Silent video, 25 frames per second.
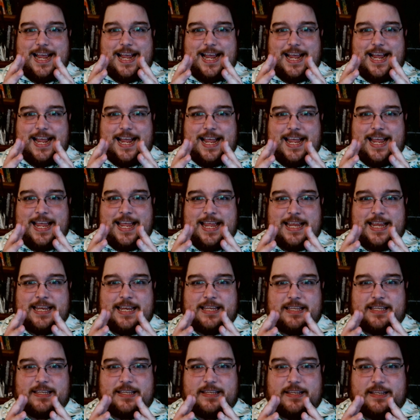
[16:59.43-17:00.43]

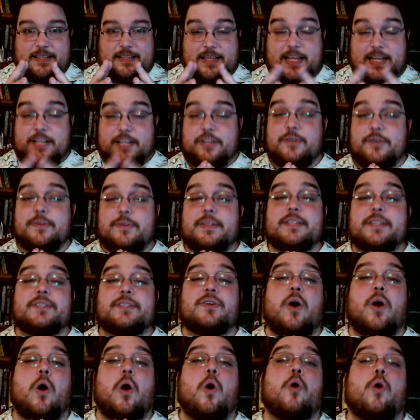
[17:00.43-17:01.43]
And they do this
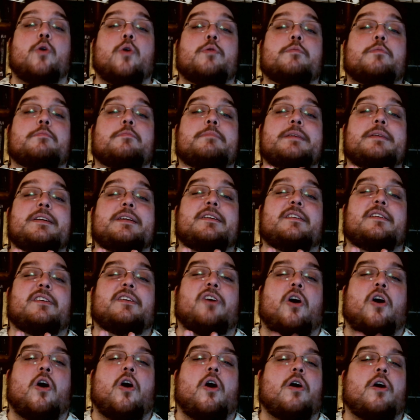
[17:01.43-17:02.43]
all
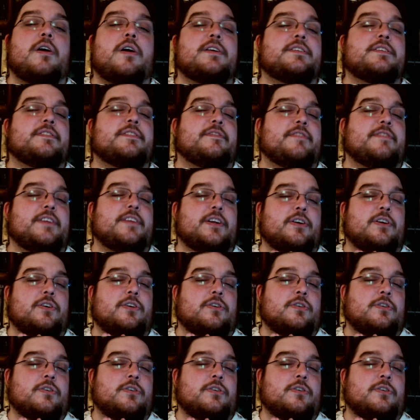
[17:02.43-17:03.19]
because of their